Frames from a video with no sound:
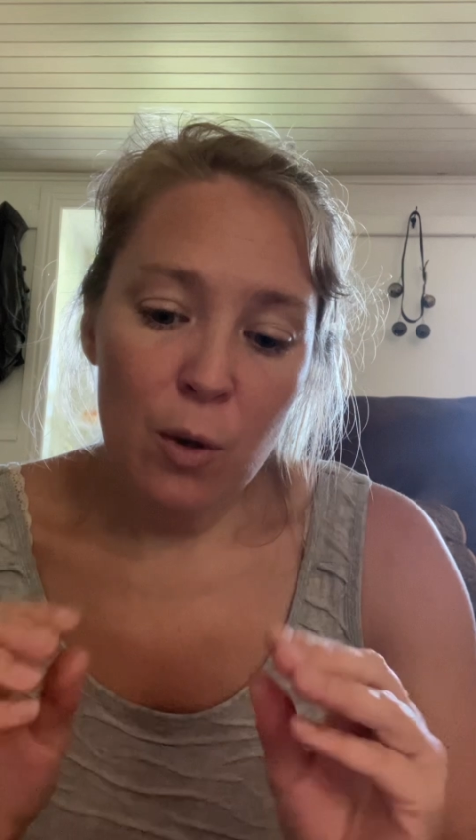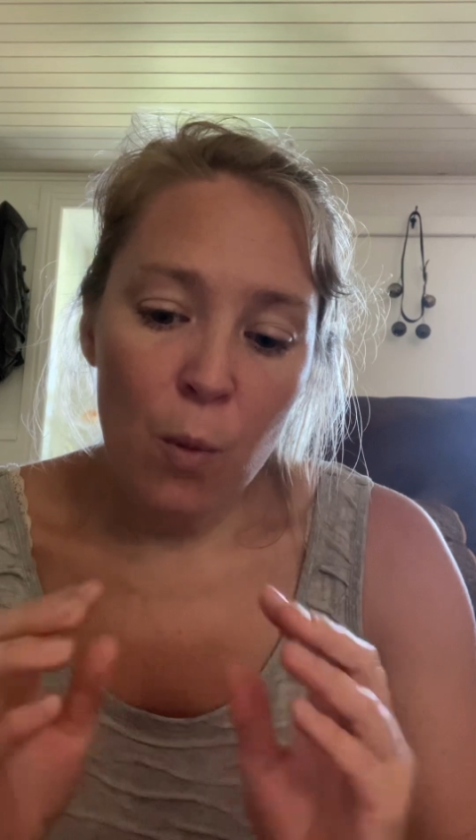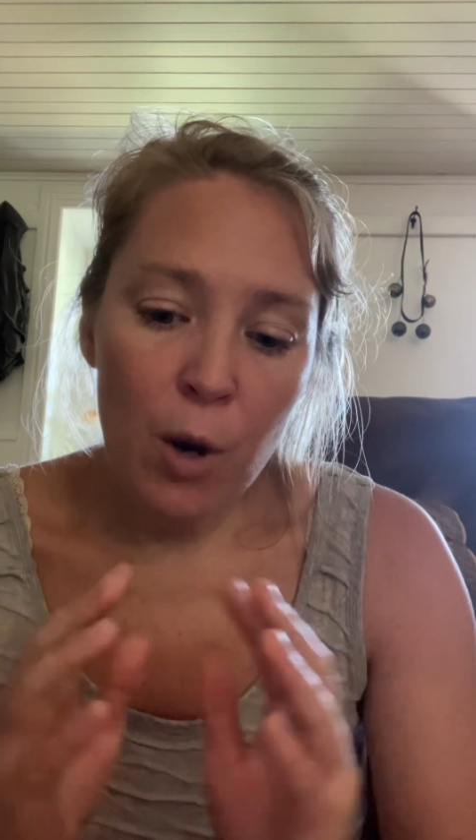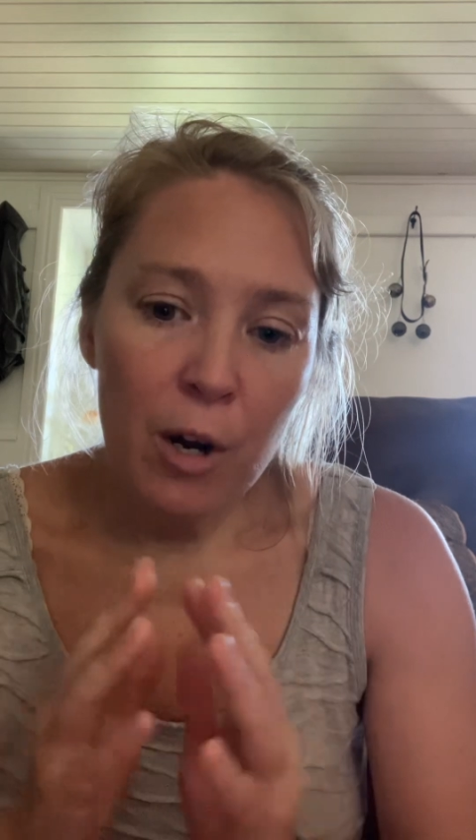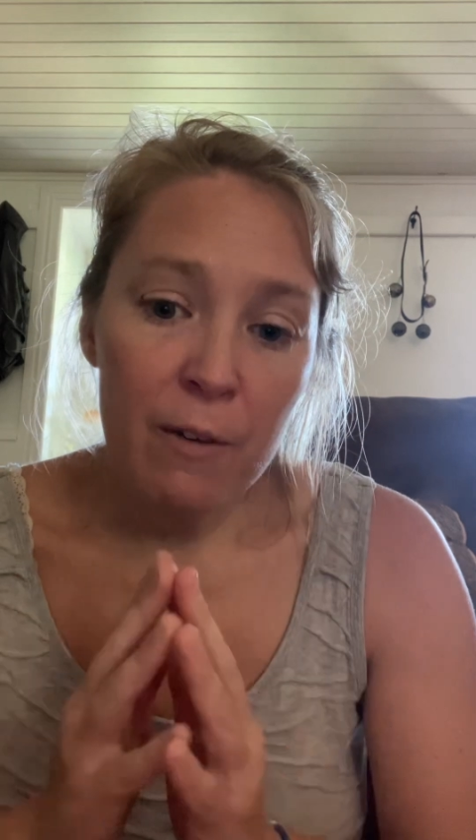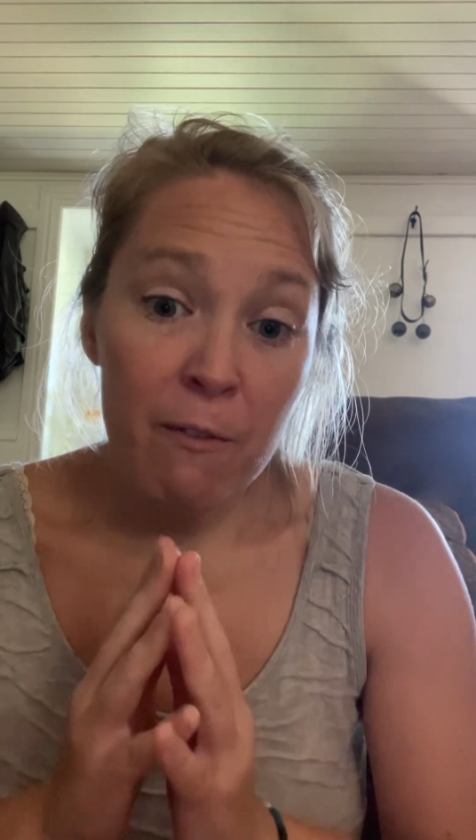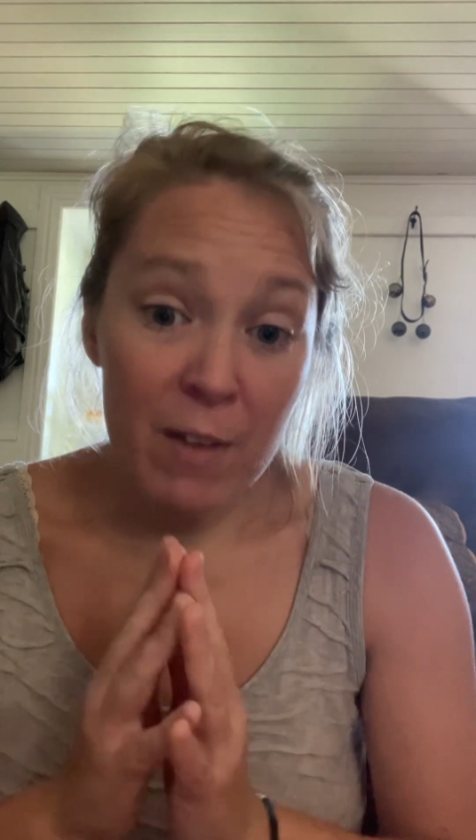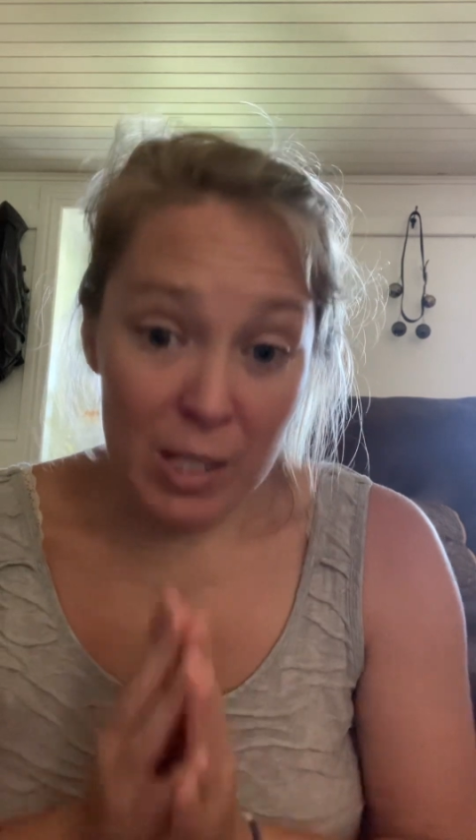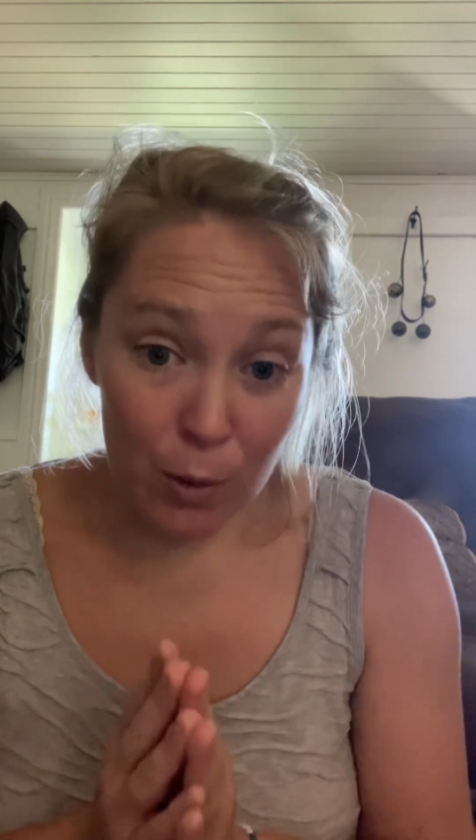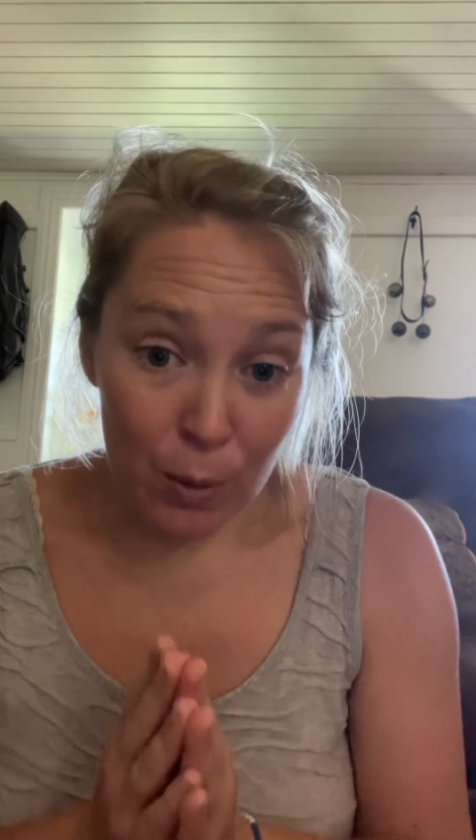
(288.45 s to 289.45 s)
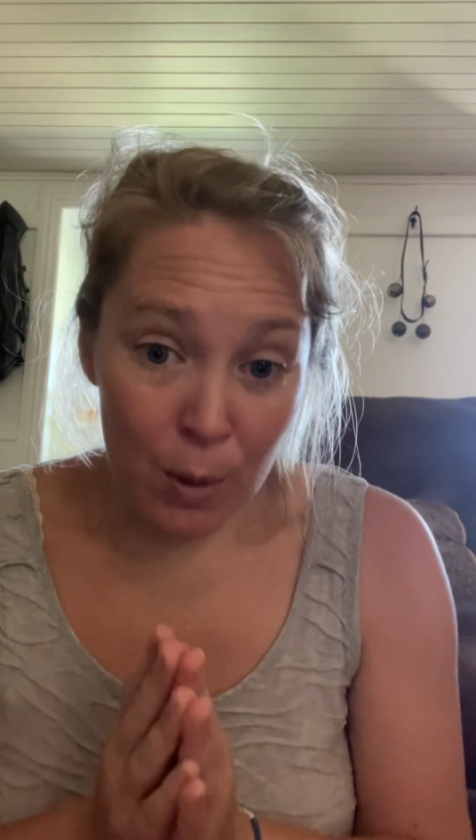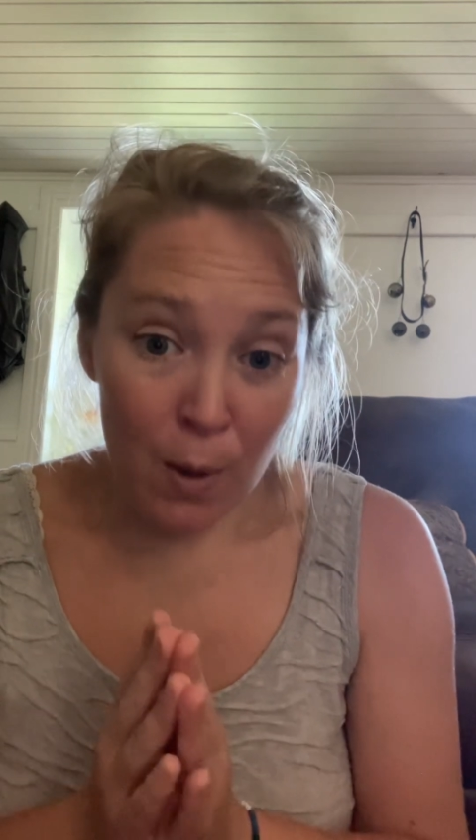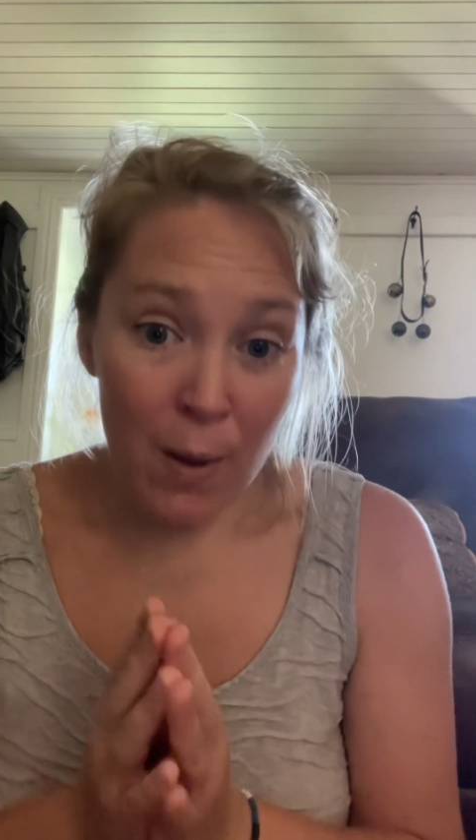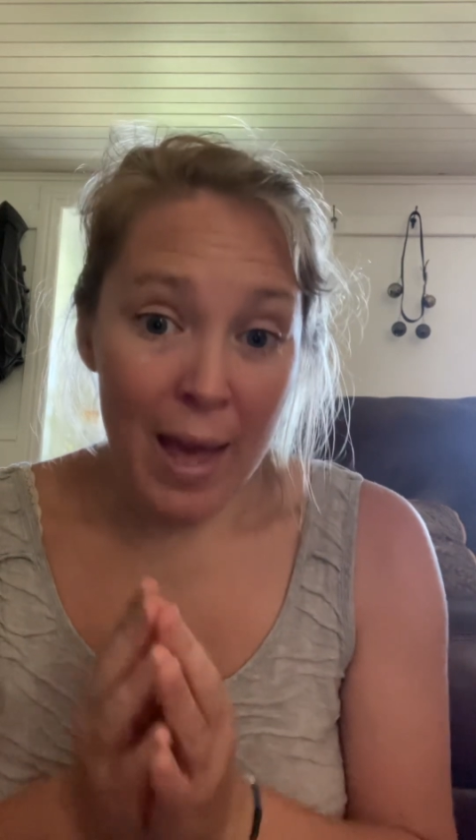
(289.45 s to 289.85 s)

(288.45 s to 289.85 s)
word visceral